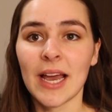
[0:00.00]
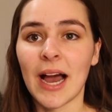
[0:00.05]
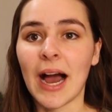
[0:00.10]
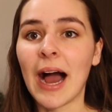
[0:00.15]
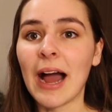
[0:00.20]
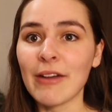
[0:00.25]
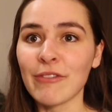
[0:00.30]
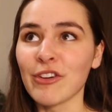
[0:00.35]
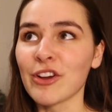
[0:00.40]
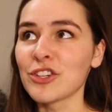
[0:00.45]

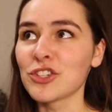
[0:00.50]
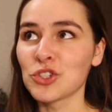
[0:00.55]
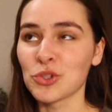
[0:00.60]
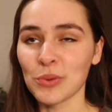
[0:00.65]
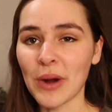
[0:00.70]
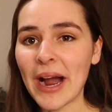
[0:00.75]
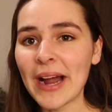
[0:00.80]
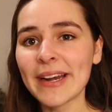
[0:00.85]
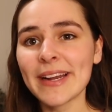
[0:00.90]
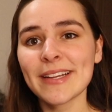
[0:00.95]
I've
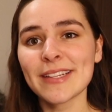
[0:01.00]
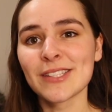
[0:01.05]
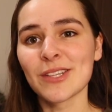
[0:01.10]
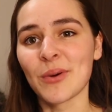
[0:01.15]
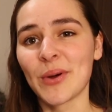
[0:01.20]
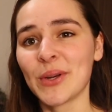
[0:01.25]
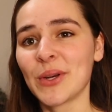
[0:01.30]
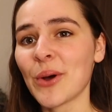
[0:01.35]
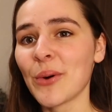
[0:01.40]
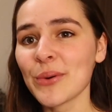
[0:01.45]
tried it, so
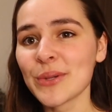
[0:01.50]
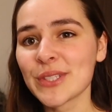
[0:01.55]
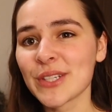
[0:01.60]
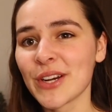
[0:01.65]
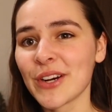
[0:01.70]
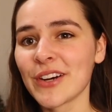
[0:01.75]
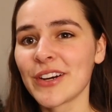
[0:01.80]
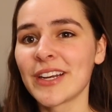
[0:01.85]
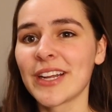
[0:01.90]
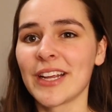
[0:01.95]
I know it's
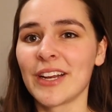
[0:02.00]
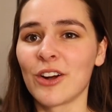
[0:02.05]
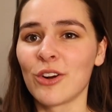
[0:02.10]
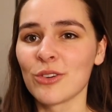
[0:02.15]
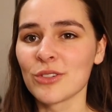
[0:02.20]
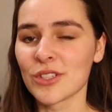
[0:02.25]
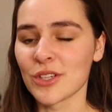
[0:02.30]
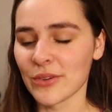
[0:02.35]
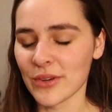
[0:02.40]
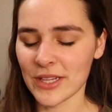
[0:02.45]
good, and
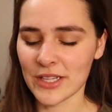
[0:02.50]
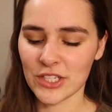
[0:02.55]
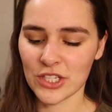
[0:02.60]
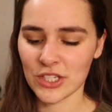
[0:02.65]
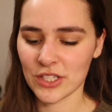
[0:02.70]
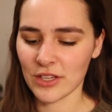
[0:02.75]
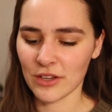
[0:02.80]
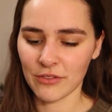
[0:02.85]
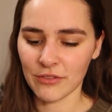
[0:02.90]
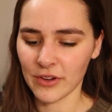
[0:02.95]
also it's
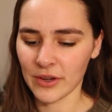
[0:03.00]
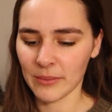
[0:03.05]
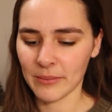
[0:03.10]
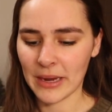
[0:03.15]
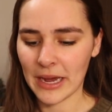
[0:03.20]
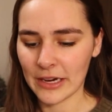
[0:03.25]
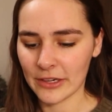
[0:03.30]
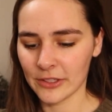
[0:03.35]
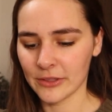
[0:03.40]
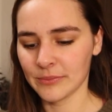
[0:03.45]
just a fun
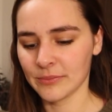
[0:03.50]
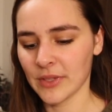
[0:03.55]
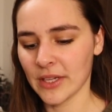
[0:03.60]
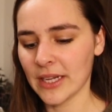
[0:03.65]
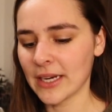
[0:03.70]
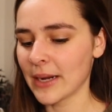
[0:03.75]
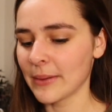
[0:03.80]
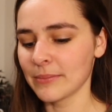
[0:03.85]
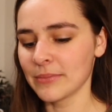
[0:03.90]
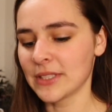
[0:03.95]
pattern,
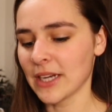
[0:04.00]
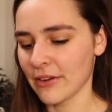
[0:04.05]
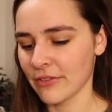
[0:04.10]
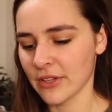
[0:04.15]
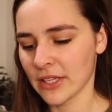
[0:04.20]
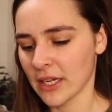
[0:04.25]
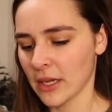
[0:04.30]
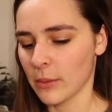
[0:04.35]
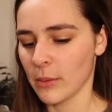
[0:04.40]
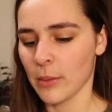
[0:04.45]
and I'm
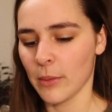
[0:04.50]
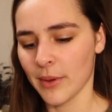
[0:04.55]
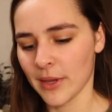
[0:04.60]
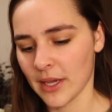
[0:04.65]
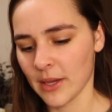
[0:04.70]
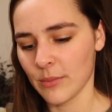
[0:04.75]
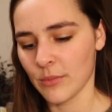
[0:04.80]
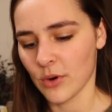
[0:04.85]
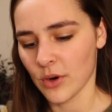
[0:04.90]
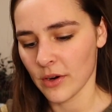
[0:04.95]
definitely going to be
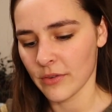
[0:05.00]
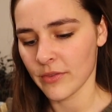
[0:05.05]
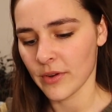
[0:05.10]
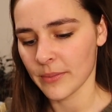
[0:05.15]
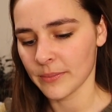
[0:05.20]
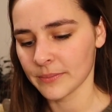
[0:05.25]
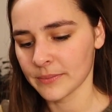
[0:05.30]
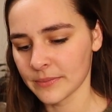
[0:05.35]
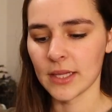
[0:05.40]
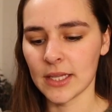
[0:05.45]
making more of
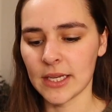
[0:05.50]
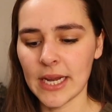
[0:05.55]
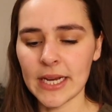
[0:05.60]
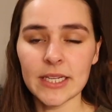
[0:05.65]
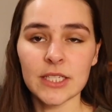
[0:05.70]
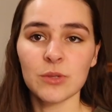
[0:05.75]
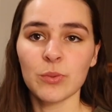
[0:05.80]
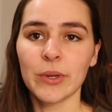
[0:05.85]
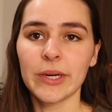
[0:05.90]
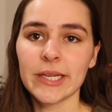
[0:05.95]
them. The
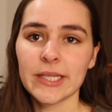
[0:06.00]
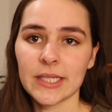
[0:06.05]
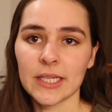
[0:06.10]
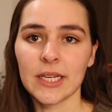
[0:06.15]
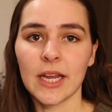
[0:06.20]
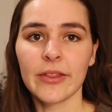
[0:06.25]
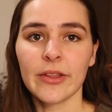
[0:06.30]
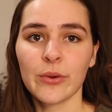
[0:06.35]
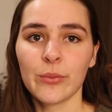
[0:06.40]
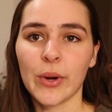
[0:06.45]
next one is
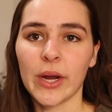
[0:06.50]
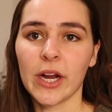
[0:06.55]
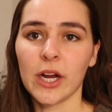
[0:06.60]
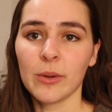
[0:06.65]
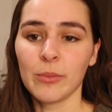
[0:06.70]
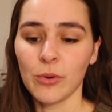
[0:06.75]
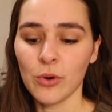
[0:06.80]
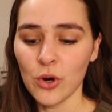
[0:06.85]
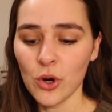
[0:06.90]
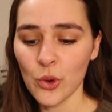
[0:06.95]
another
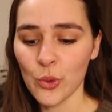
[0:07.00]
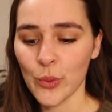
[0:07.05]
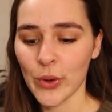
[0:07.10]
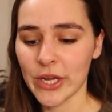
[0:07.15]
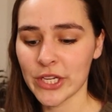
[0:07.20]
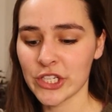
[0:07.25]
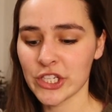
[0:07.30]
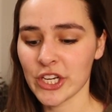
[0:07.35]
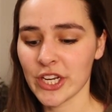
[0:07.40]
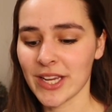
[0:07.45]
wearable,
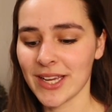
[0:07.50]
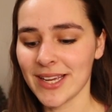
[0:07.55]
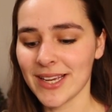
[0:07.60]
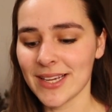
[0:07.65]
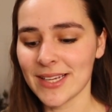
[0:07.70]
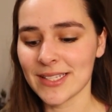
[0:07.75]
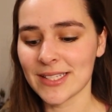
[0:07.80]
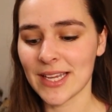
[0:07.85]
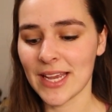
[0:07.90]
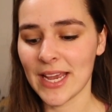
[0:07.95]
which
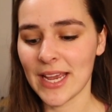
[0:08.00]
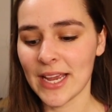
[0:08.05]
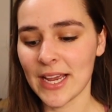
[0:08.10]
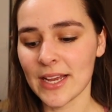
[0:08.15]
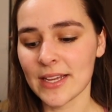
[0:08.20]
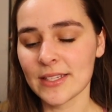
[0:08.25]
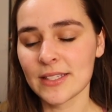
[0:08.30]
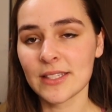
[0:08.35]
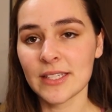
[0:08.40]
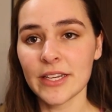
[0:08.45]
is a
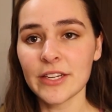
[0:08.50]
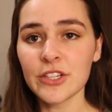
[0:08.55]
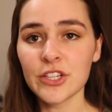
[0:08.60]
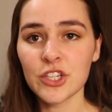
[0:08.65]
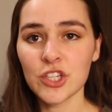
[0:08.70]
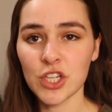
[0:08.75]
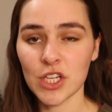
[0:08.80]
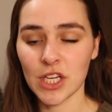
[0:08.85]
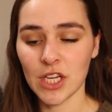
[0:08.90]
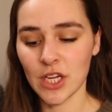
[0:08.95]

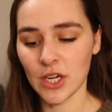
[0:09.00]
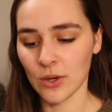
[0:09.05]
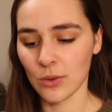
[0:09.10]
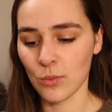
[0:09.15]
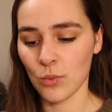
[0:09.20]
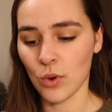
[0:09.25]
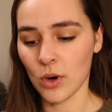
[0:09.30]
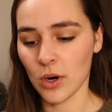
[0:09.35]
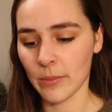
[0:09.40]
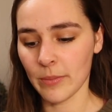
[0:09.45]
cinched ear
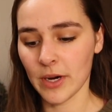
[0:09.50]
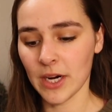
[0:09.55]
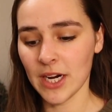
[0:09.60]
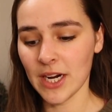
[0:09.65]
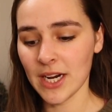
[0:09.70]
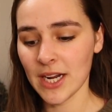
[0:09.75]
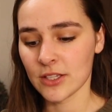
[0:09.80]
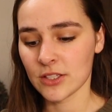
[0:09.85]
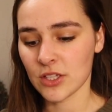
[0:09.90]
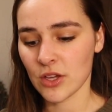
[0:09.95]
warmer.
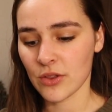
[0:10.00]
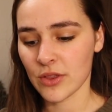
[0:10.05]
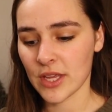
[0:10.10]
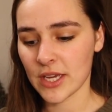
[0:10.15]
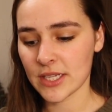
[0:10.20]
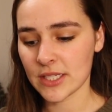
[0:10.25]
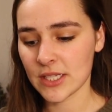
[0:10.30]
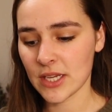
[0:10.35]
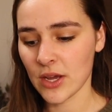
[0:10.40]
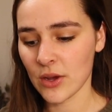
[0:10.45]
So
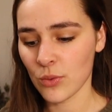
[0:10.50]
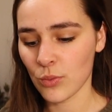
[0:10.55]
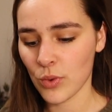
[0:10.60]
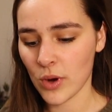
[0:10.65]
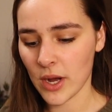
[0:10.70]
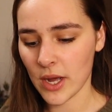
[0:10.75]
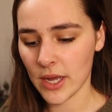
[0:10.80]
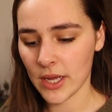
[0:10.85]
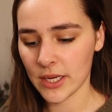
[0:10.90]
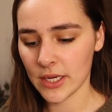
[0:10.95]
this
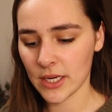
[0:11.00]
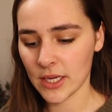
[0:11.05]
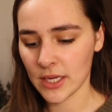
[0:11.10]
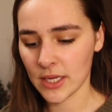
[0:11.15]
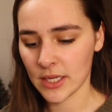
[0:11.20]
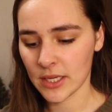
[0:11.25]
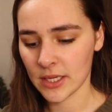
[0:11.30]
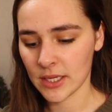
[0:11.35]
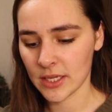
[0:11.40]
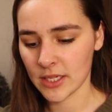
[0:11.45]
one
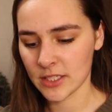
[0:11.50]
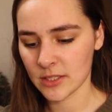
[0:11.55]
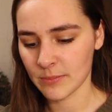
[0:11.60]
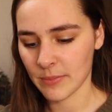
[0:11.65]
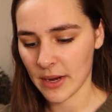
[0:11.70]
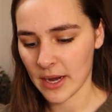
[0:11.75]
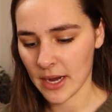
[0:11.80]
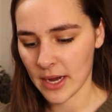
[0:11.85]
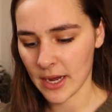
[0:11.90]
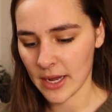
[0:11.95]
is
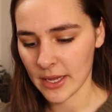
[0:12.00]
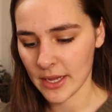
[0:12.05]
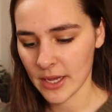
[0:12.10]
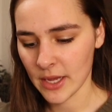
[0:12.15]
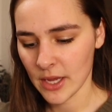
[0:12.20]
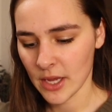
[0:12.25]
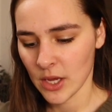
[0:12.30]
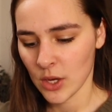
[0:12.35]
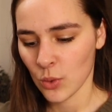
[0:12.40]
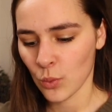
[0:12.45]
by
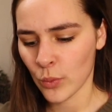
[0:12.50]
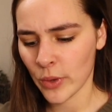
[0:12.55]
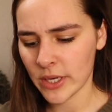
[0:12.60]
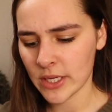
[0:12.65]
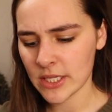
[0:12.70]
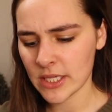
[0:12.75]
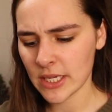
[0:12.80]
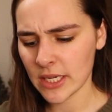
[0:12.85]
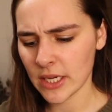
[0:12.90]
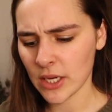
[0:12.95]

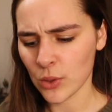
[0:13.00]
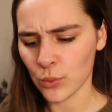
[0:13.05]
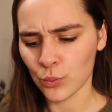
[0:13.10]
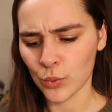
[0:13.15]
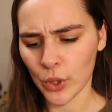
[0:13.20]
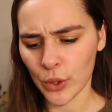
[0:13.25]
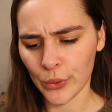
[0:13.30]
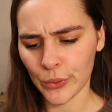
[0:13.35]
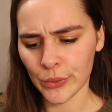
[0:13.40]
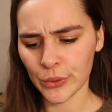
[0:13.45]
Winding
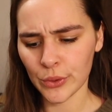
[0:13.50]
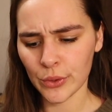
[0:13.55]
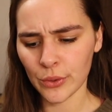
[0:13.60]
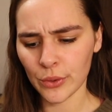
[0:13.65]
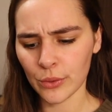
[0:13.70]
Road